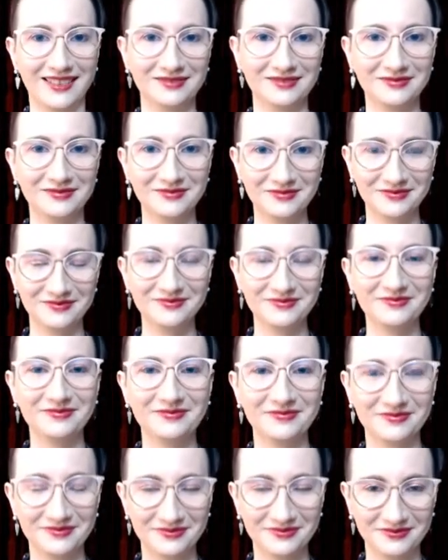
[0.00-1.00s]
uh,
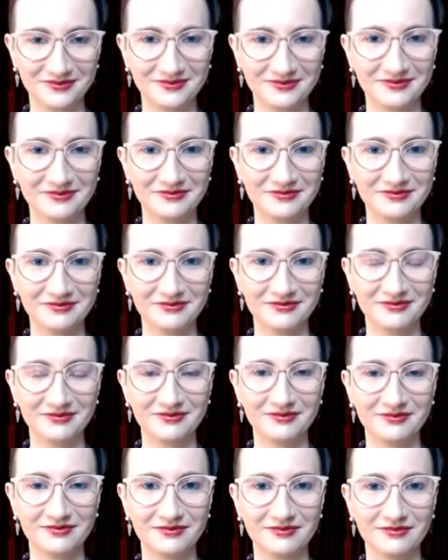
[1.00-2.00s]
Star Trek or Star
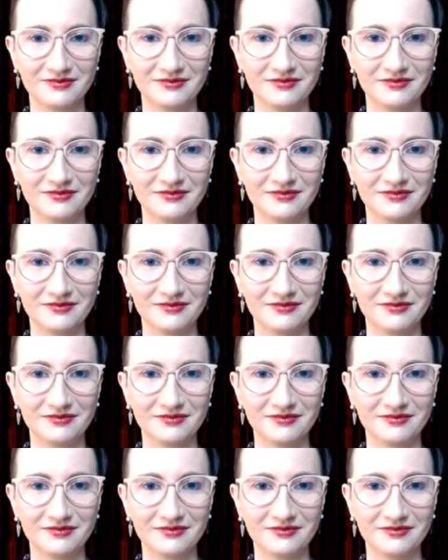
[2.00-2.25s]
Wars?